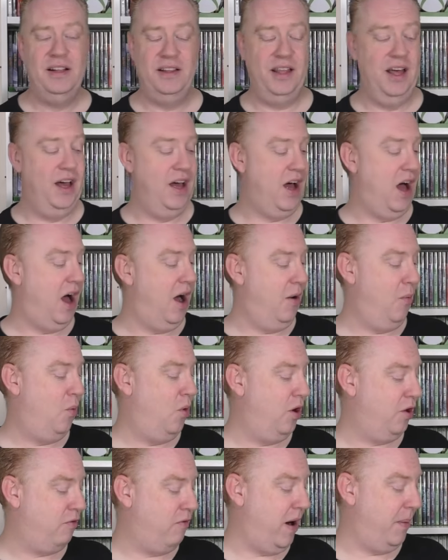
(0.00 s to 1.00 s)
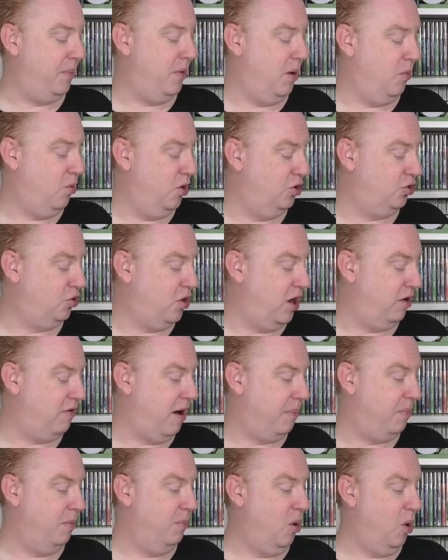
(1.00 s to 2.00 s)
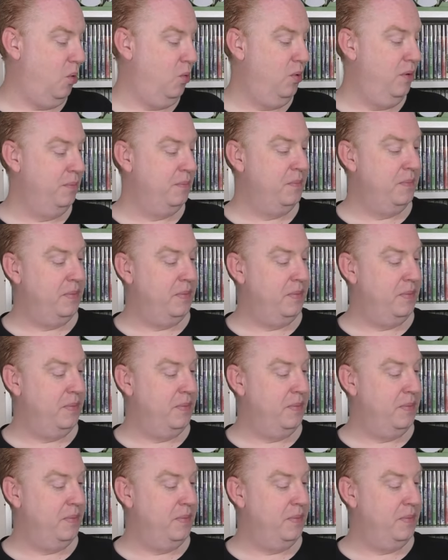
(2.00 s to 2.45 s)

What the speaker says: that I want to try and grab them all.